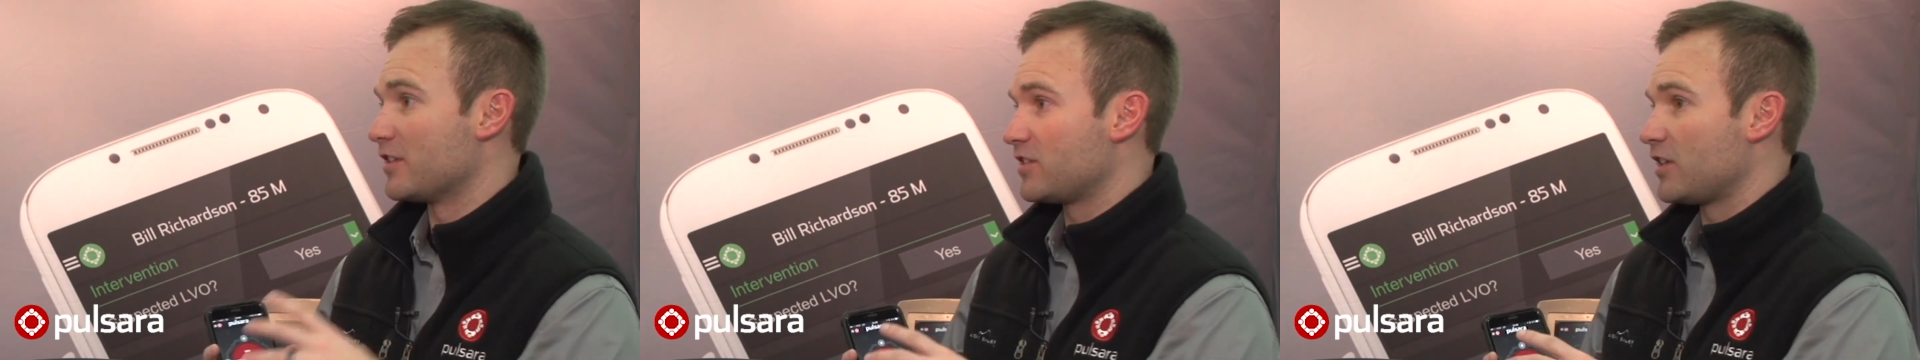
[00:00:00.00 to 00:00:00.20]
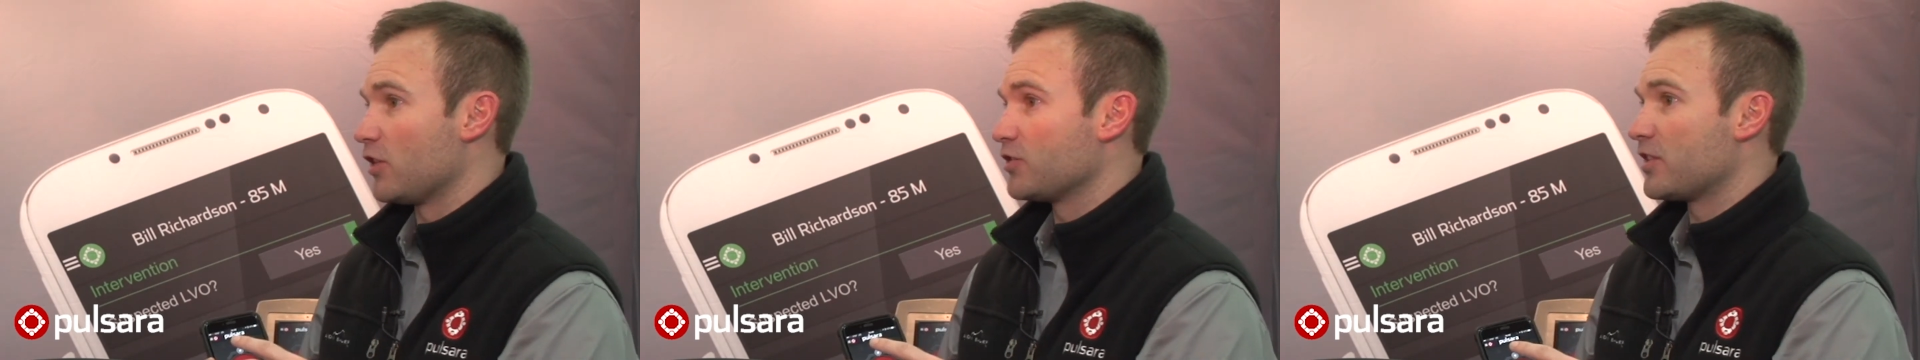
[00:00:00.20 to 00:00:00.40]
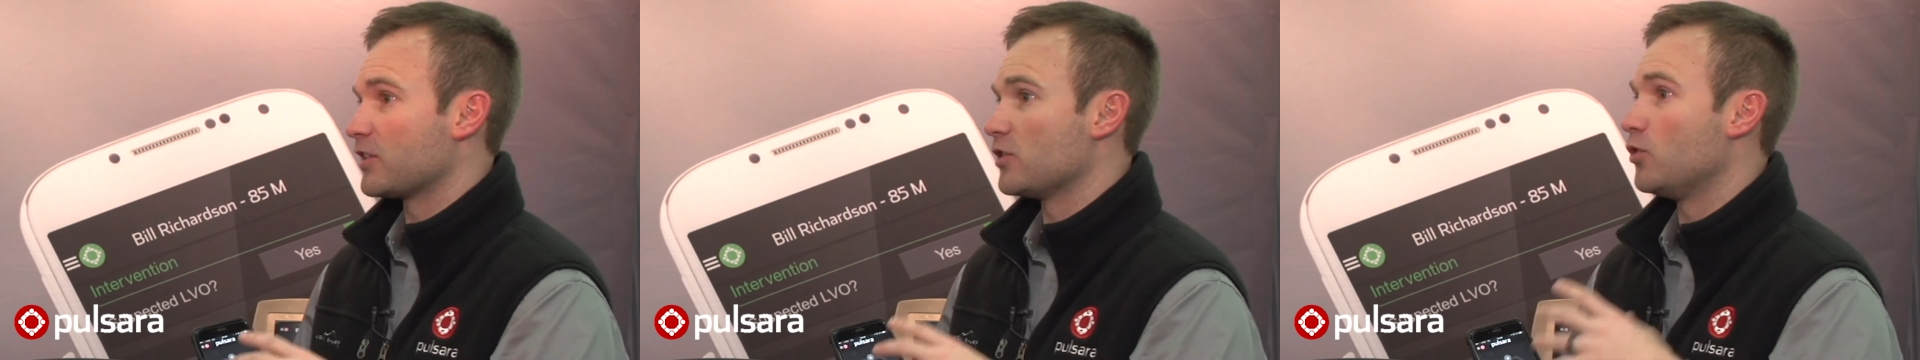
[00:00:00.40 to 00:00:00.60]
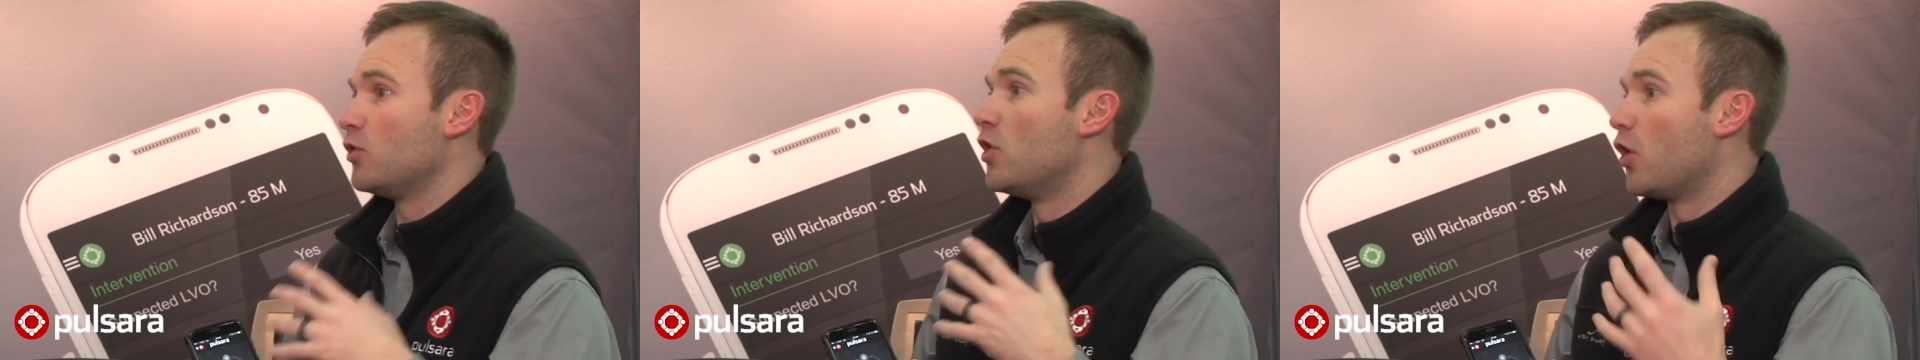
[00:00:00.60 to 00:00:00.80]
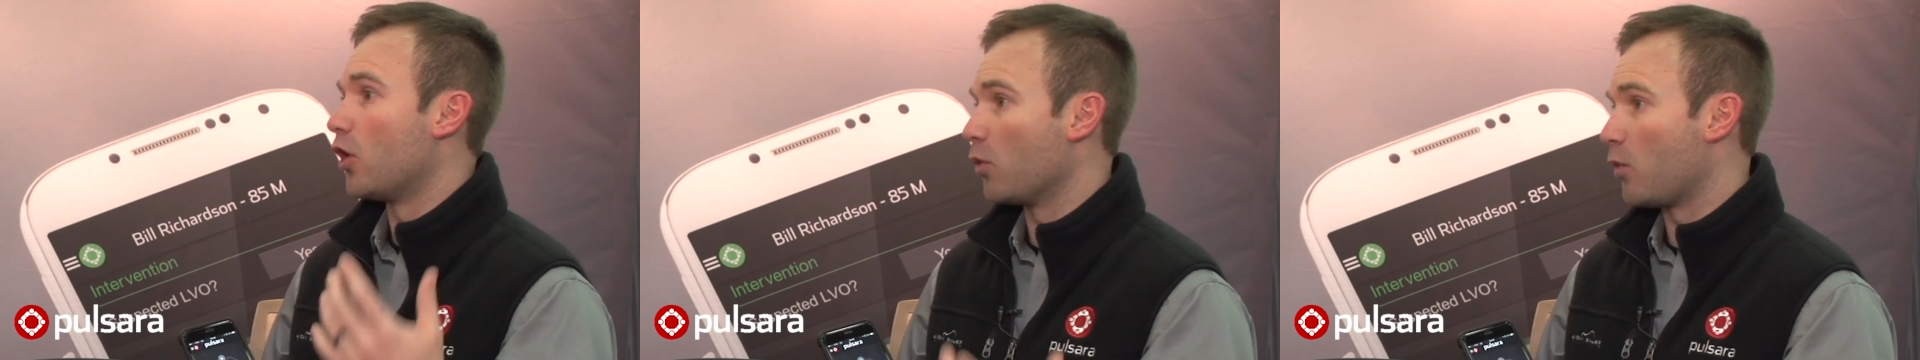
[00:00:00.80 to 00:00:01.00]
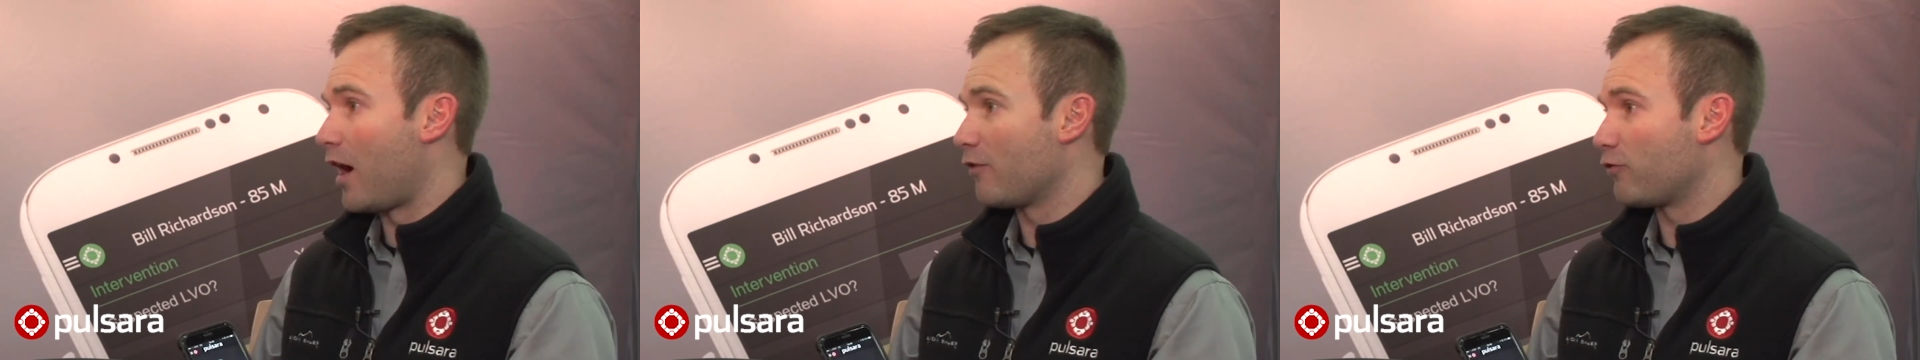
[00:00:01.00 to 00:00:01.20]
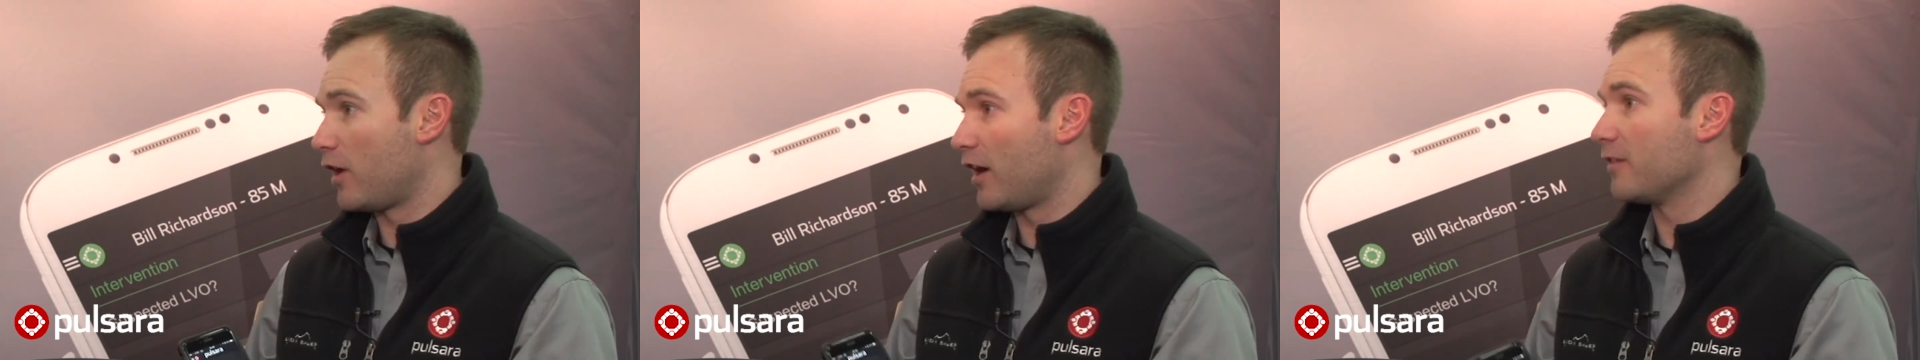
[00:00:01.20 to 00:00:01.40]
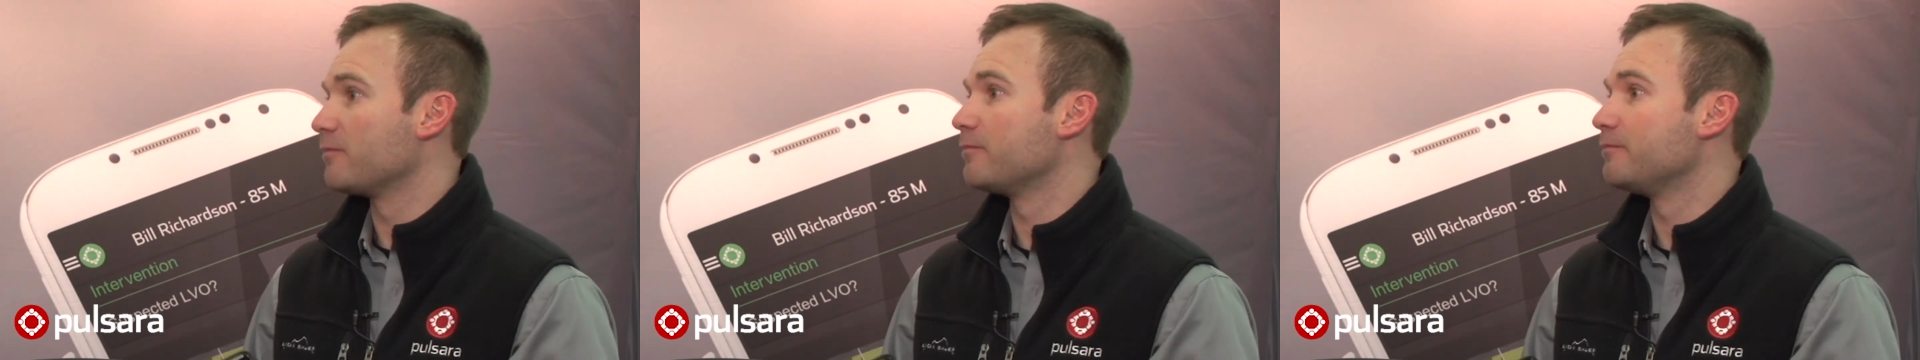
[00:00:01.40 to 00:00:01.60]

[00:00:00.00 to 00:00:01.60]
cell signal or Wi-Fi.